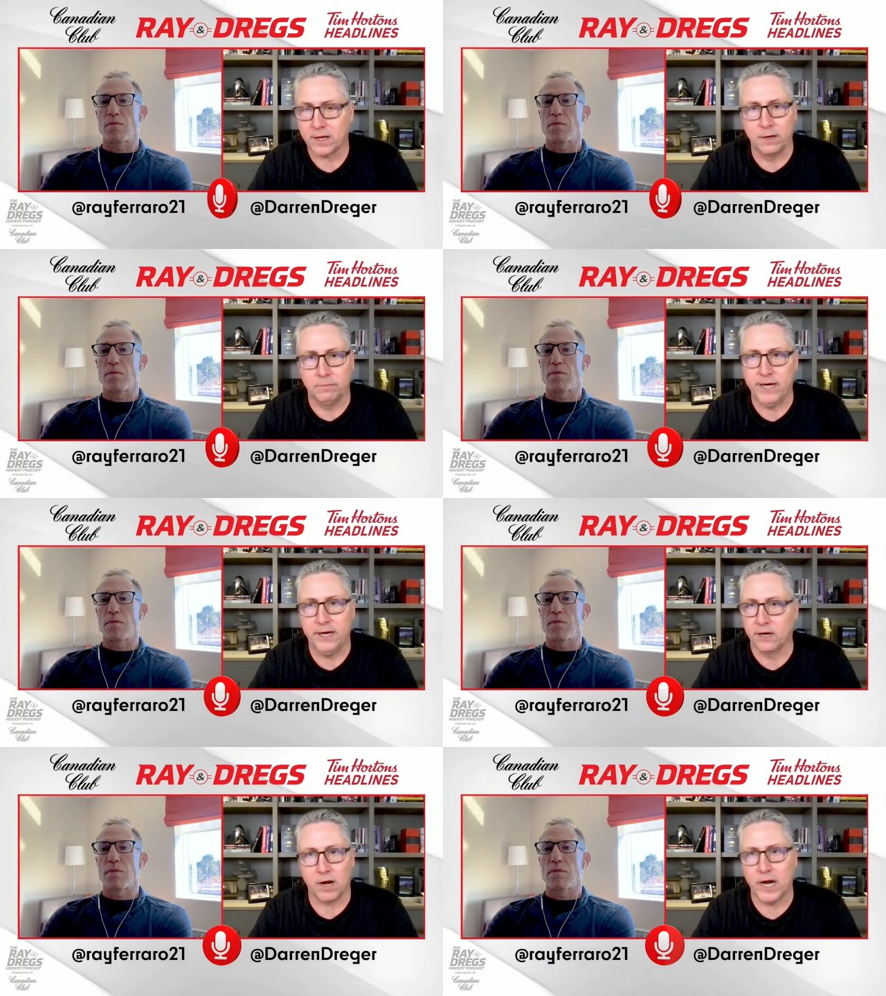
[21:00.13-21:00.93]
Speaker 1: to be
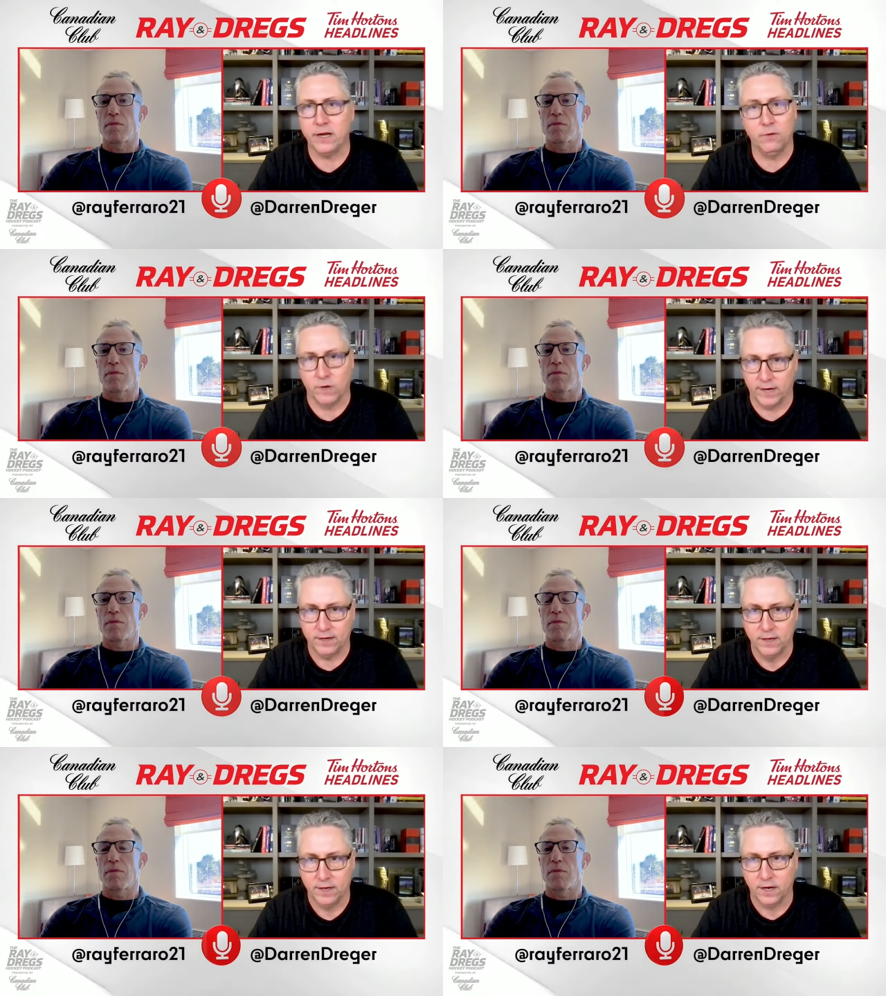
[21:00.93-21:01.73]
here anyway.
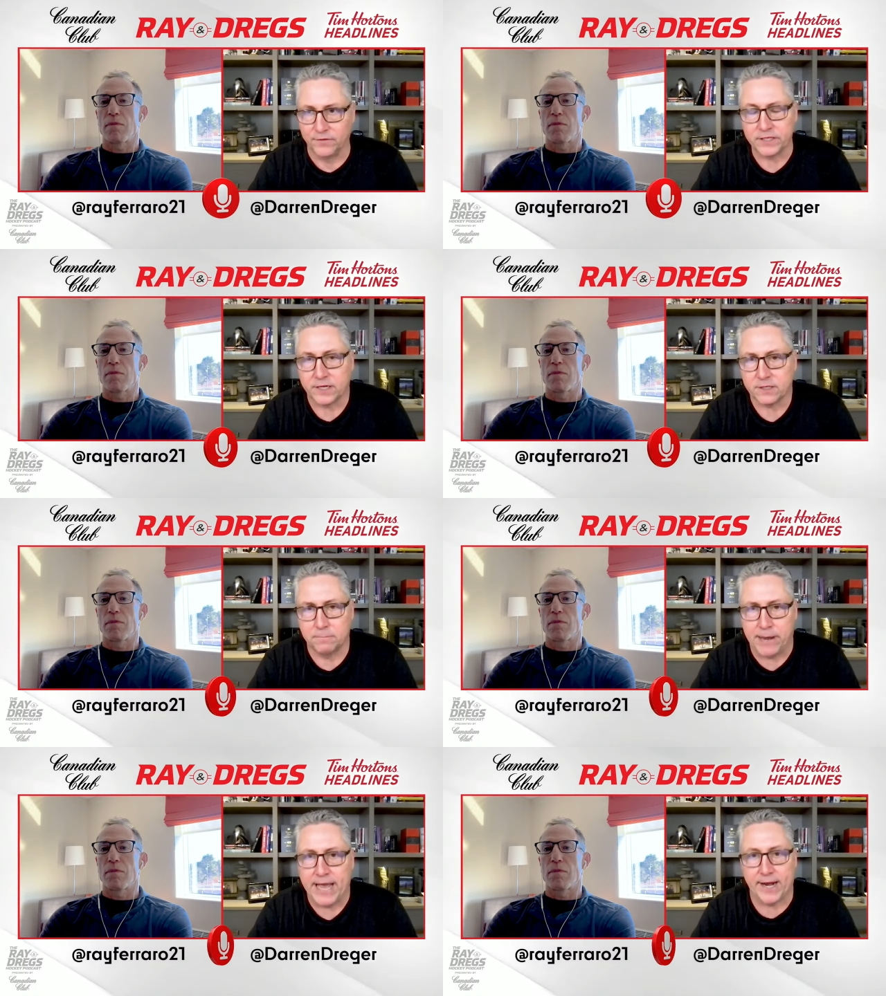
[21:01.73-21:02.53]
If this doesn't
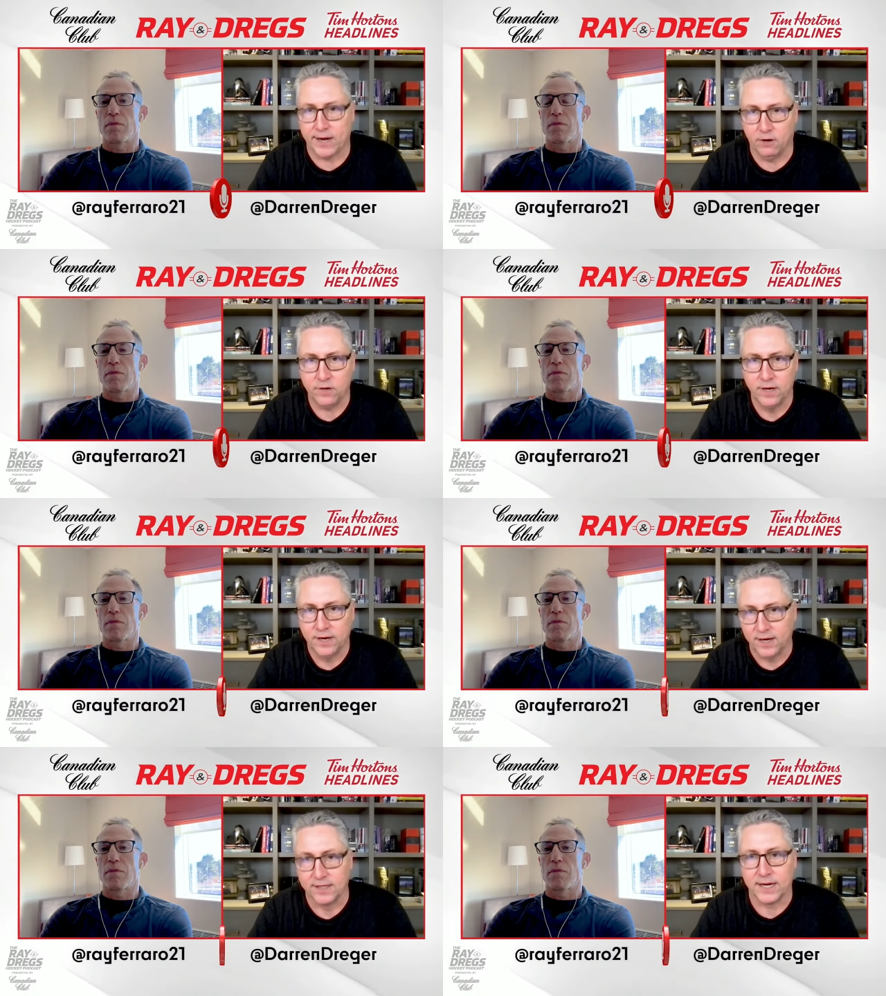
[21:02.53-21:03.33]
pan out
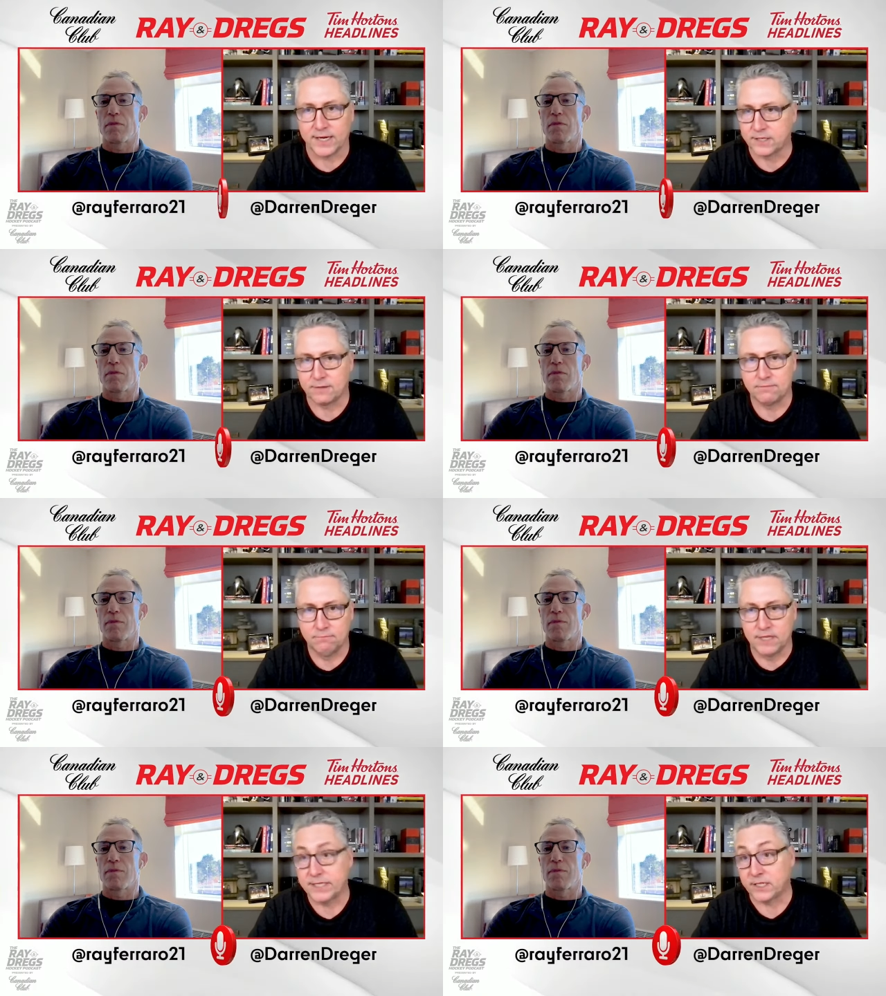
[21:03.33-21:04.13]
in the next,
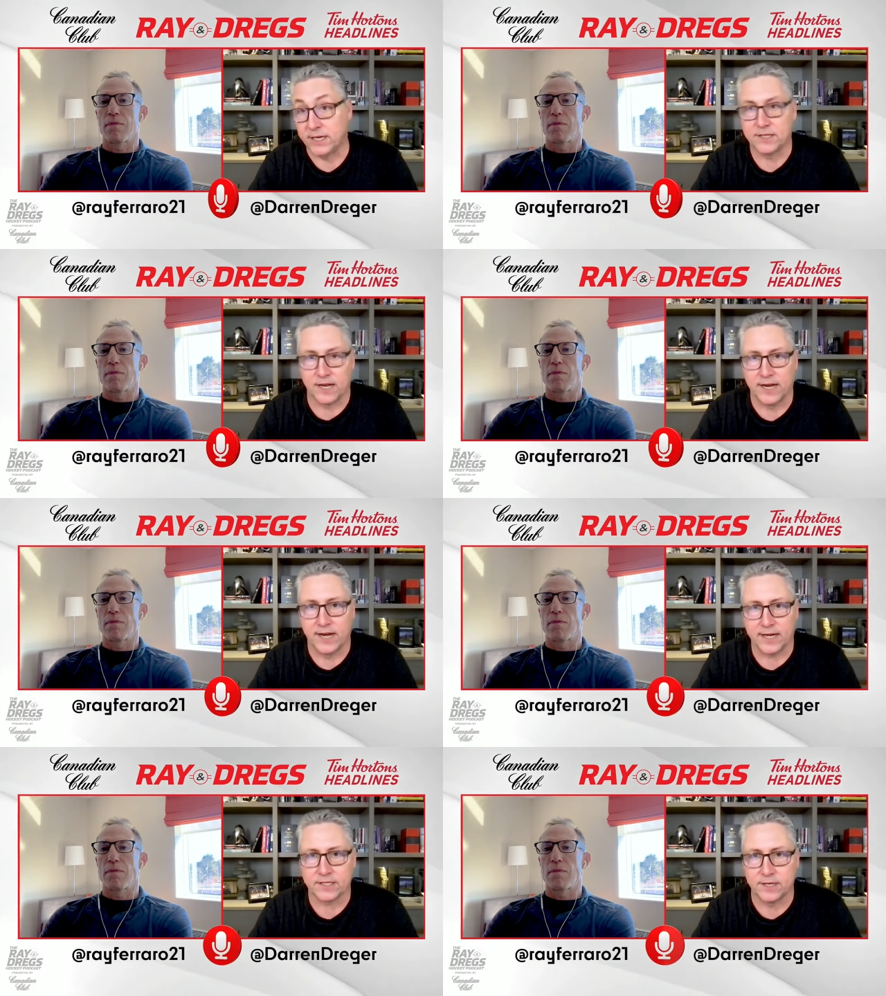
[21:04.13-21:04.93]
this season and
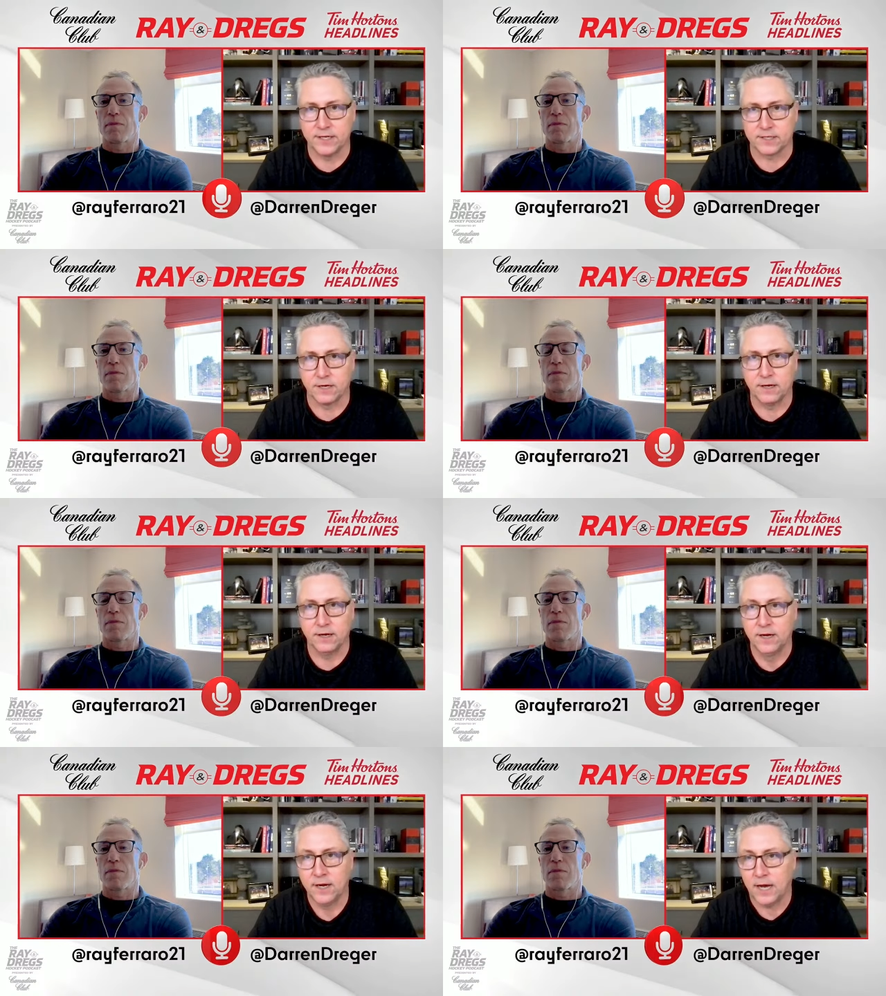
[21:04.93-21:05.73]
next season,
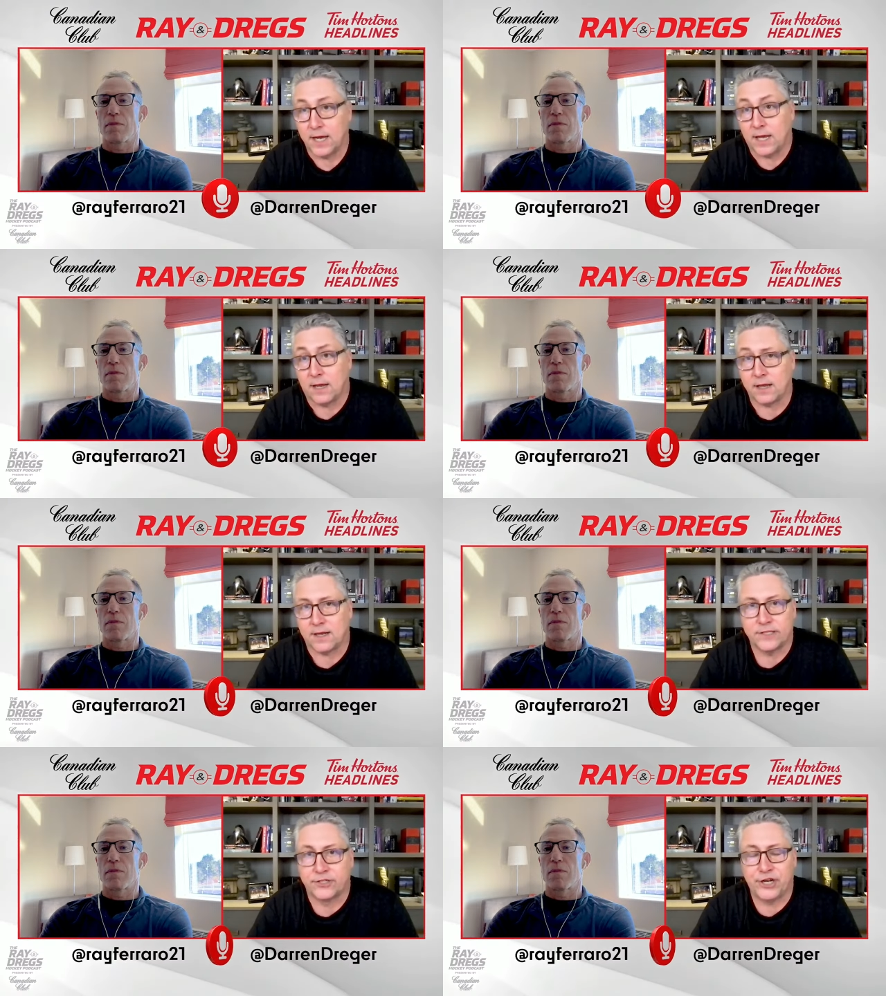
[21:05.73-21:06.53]
I,
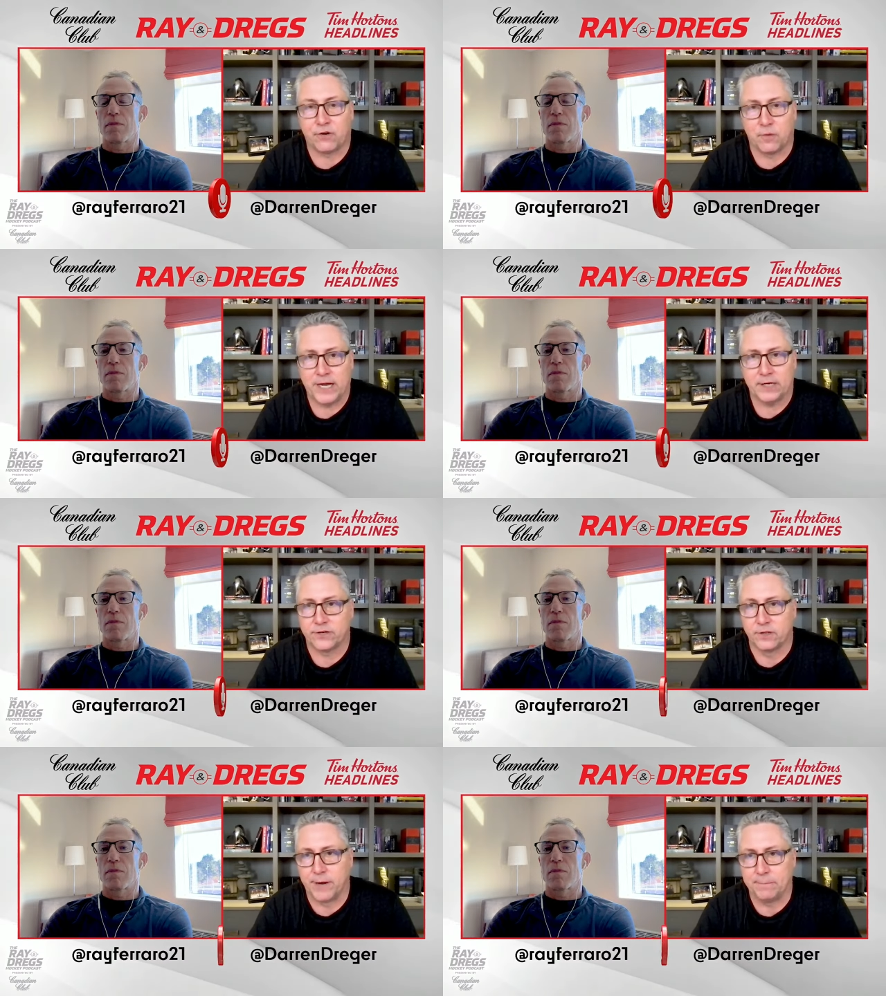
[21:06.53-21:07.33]
as general manager of
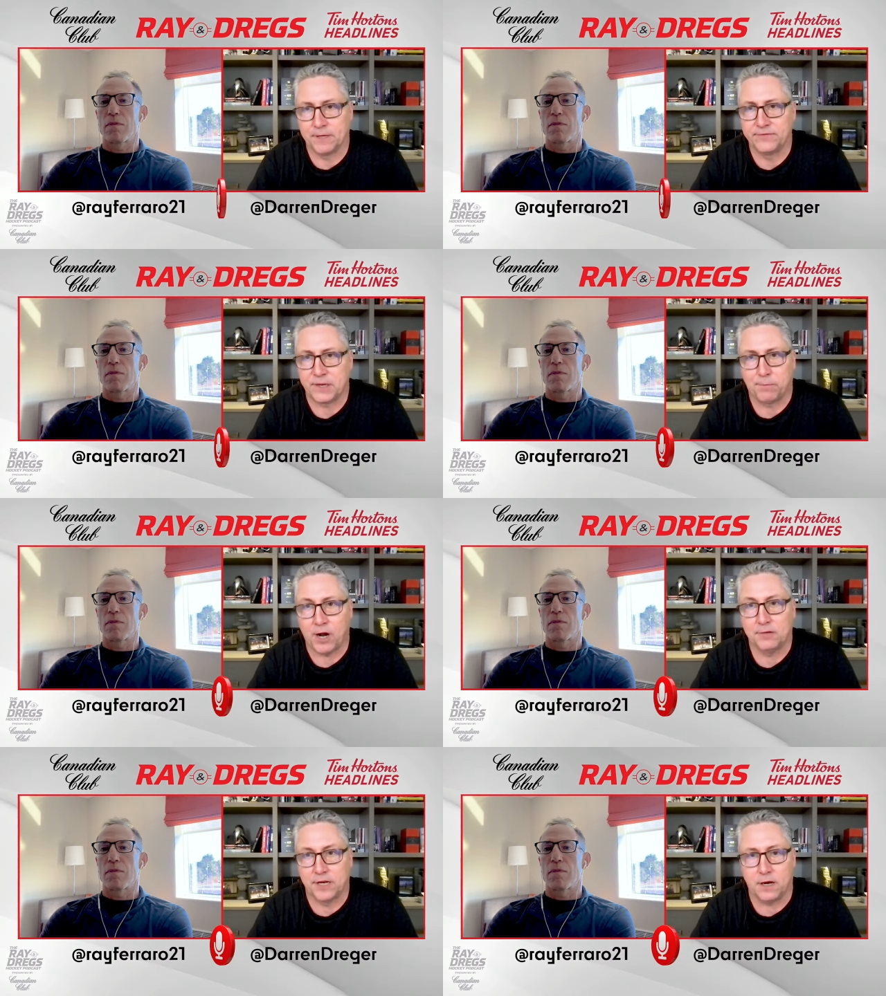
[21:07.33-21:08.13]
the Maple Leafs, I'm
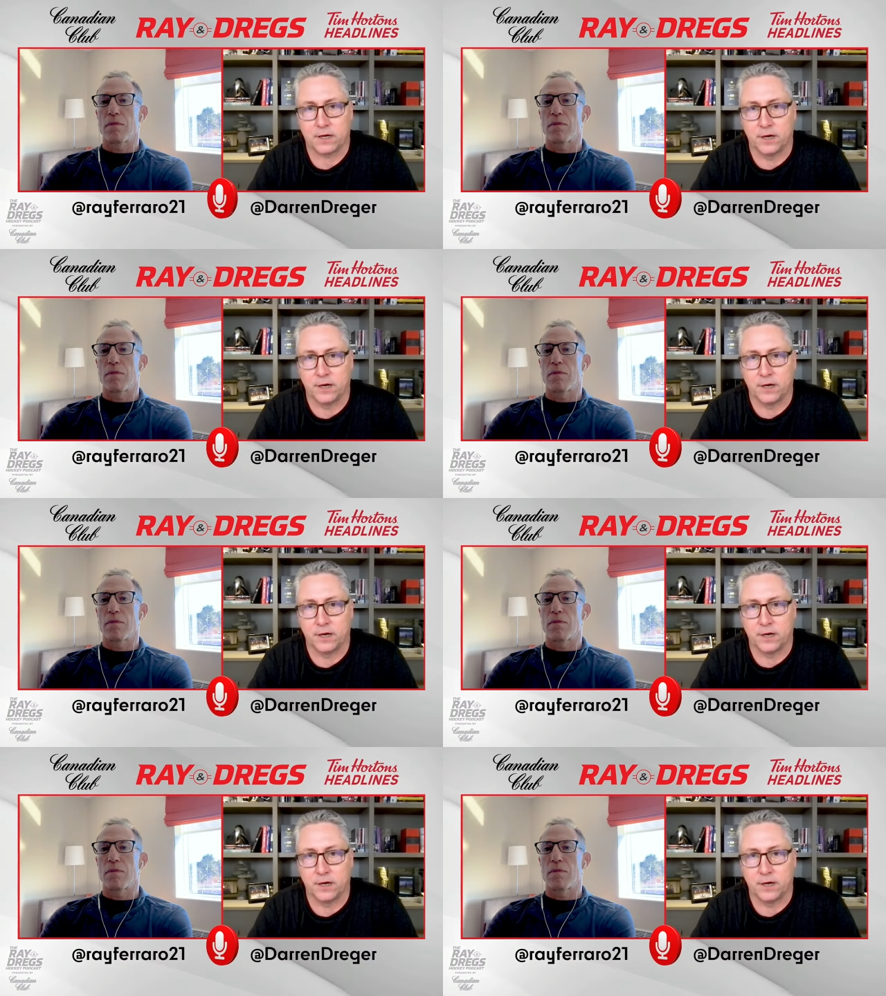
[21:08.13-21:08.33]
probably not going to